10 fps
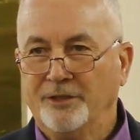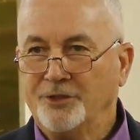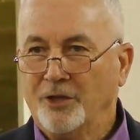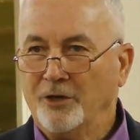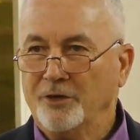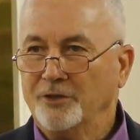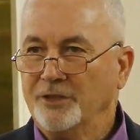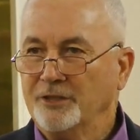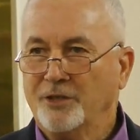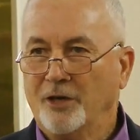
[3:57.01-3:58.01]
the church
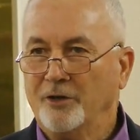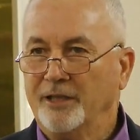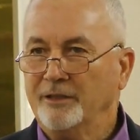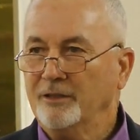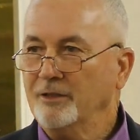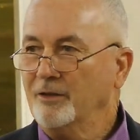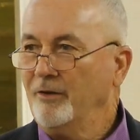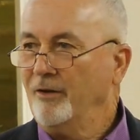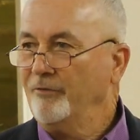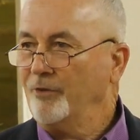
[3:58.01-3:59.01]
has heard it
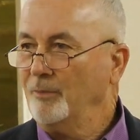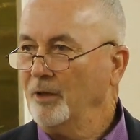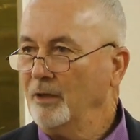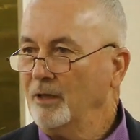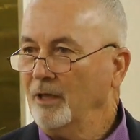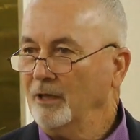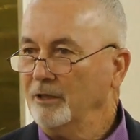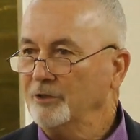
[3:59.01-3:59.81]
from a little